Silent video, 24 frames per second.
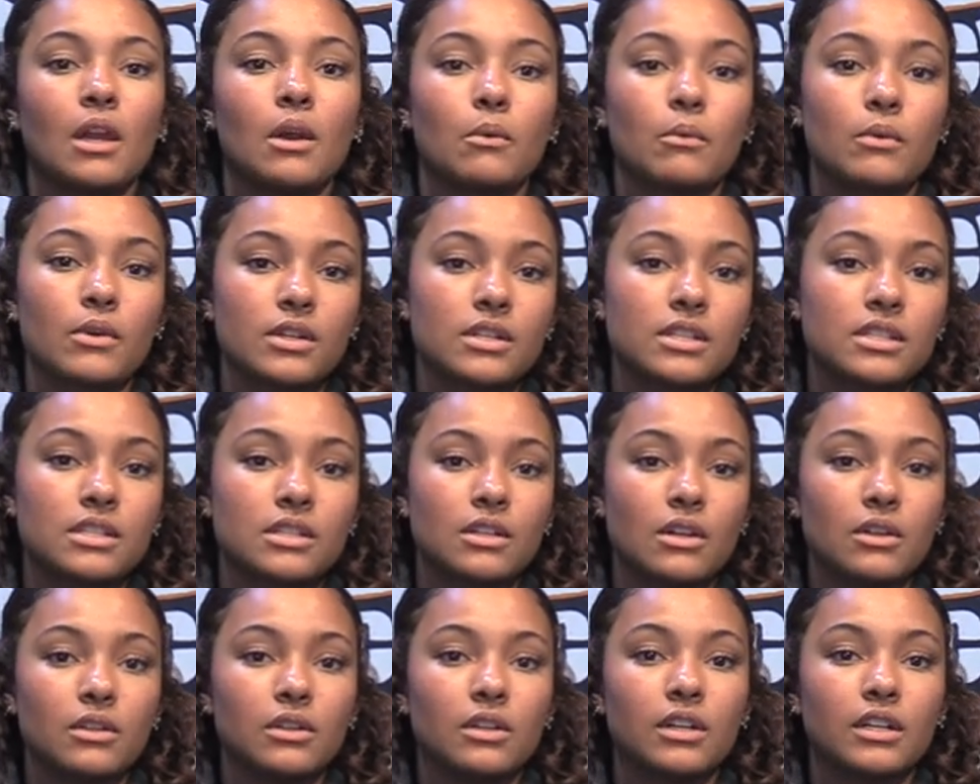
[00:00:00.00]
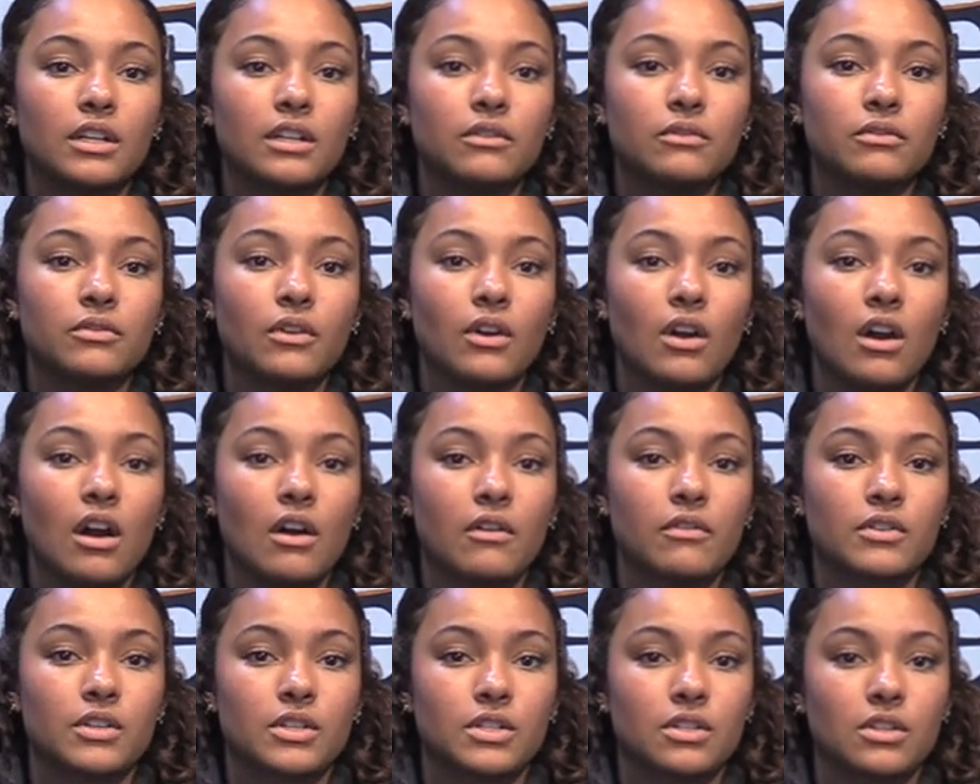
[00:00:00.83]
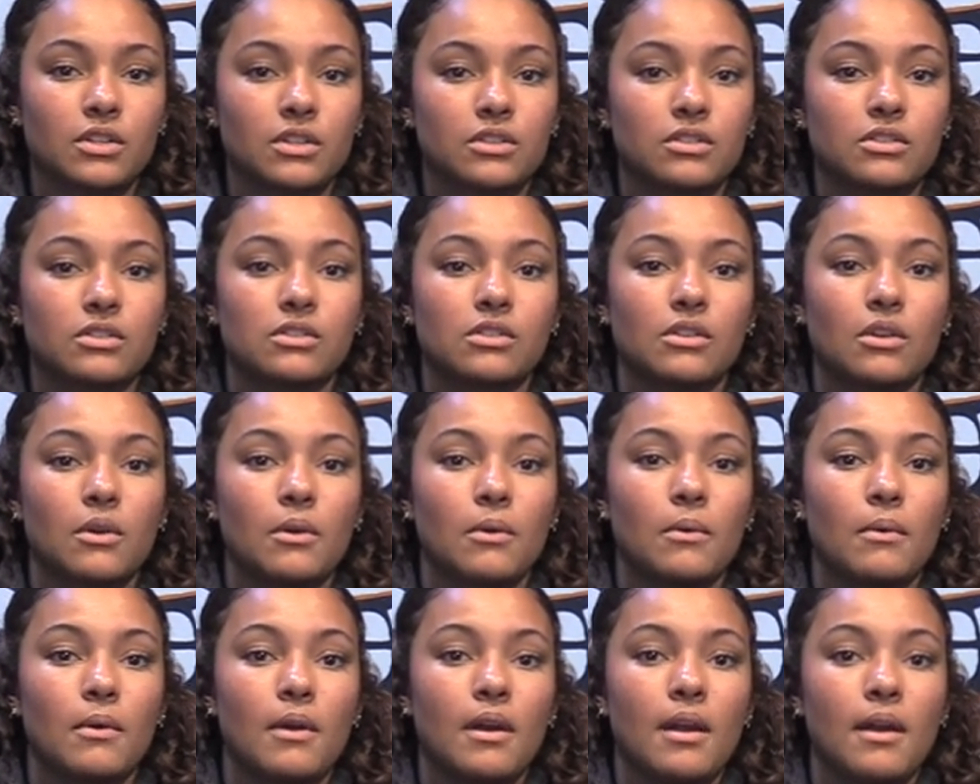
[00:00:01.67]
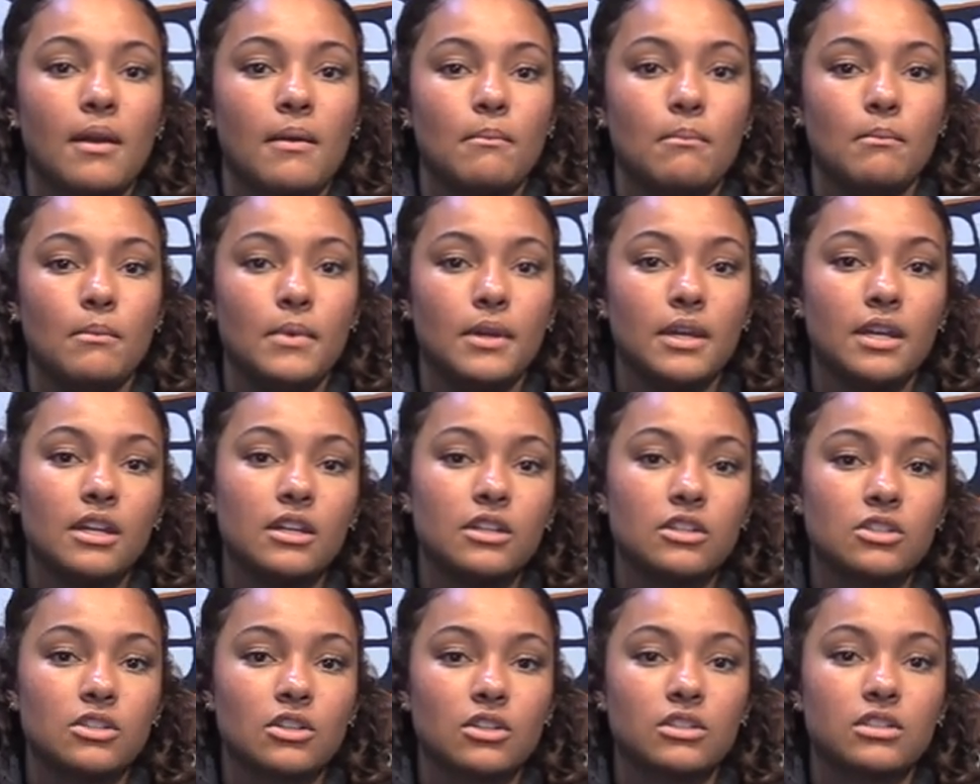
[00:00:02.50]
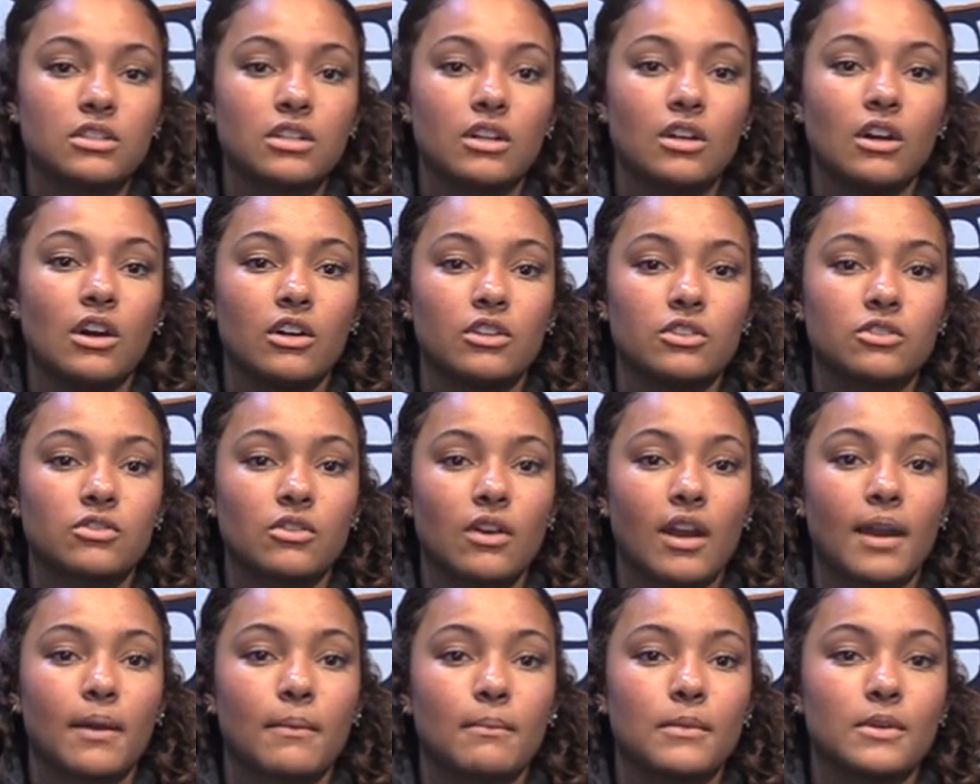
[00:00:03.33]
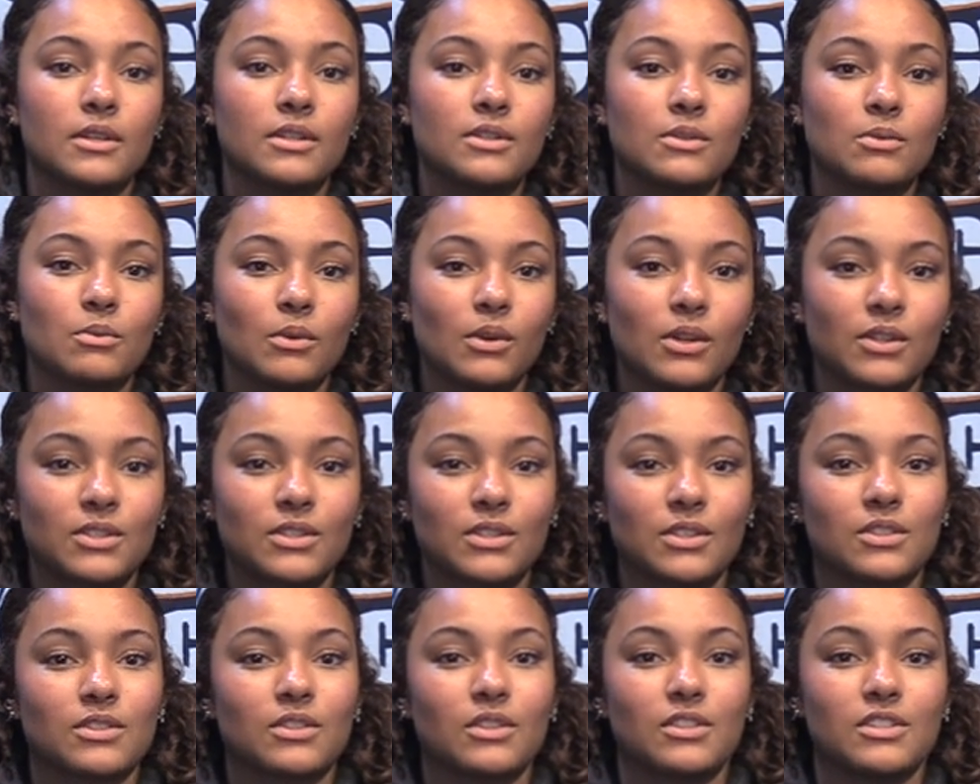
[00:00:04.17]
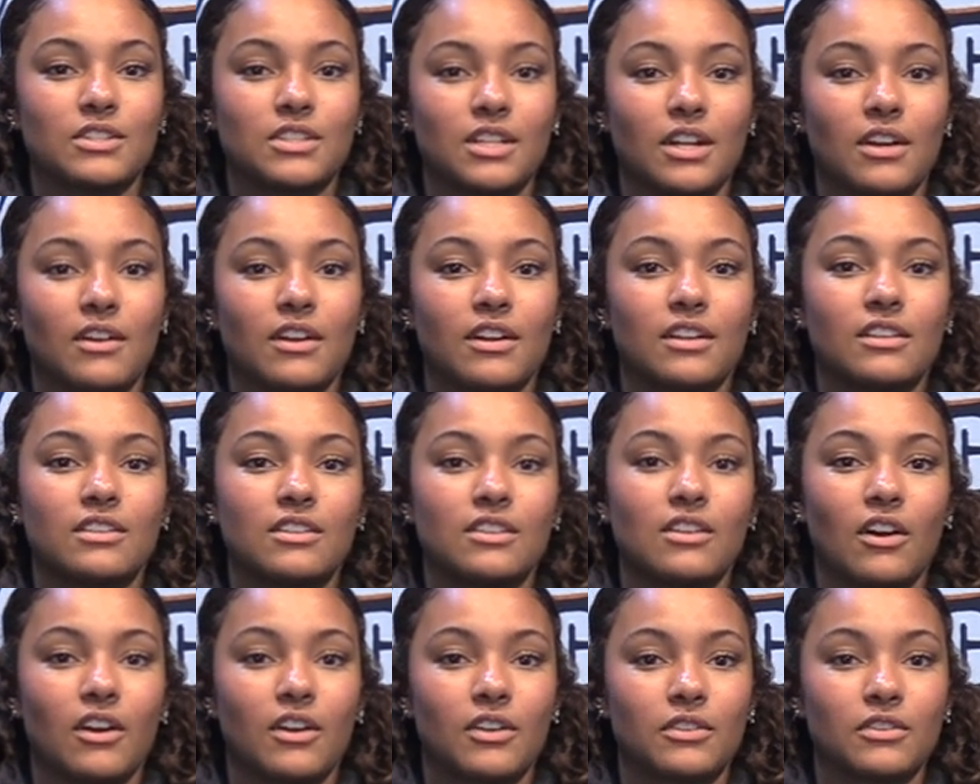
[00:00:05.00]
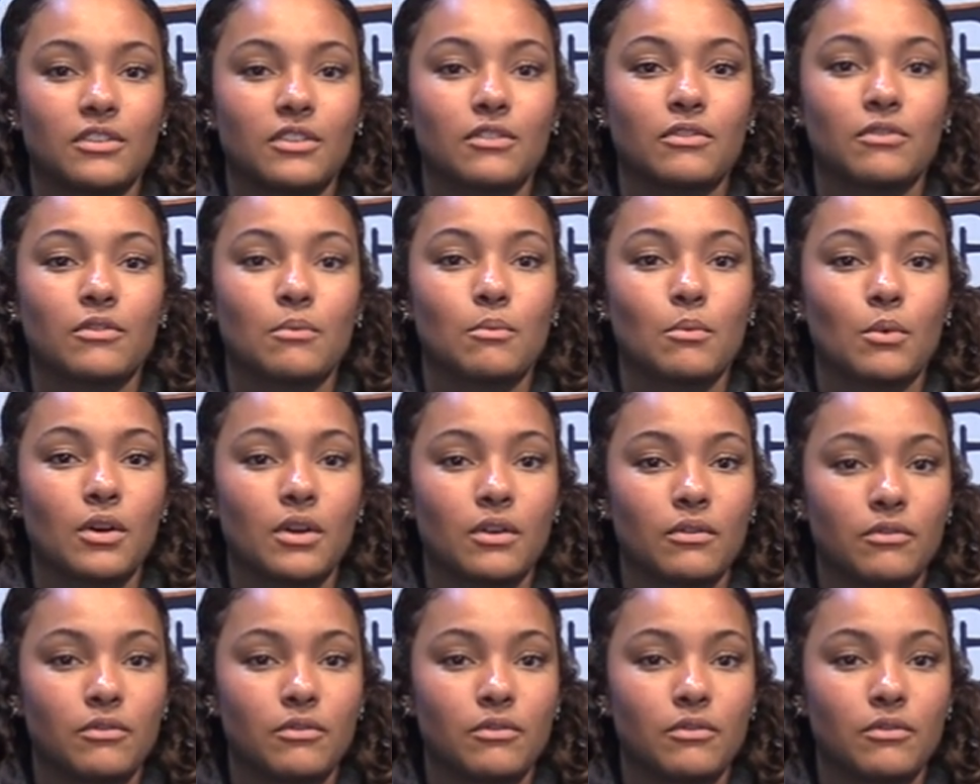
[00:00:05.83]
We're still looking for officers, so be sure to contact Miss Walters or Jared Gardner for more